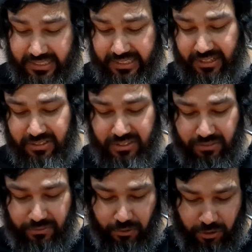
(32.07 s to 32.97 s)
Nintendo
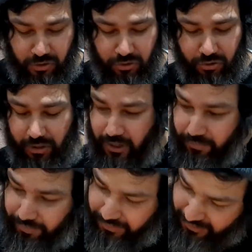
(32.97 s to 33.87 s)
64 controller,
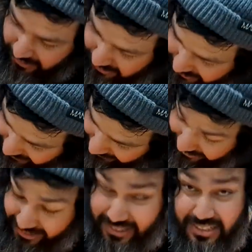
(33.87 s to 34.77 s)

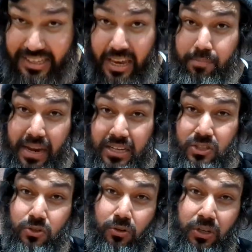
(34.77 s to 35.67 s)
and it just came back in
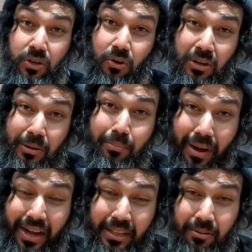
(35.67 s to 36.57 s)
stock. You only
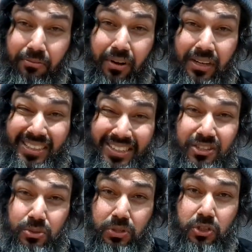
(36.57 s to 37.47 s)
buy them via
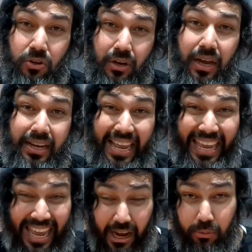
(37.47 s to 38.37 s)
Nintendo Switch Online
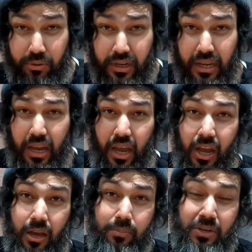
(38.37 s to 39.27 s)
account.
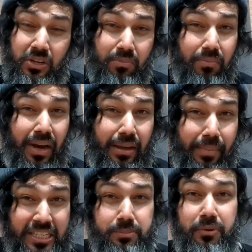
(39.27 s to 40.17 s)
You can buy a
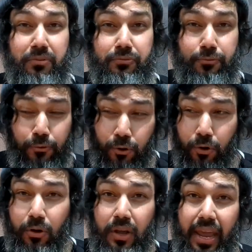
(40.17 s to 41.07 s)
maximum of
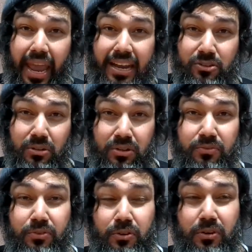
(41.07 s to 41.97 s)
4, and it's only
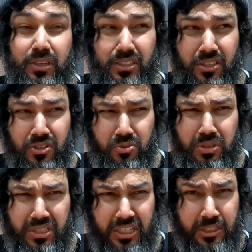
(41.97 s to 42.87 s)
for Nintendo
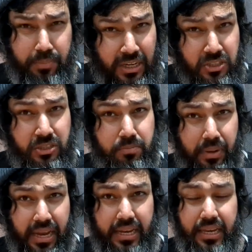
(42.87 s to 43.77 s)
Switch expansion
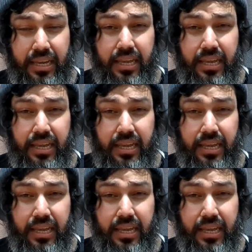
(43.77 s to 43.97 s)
pack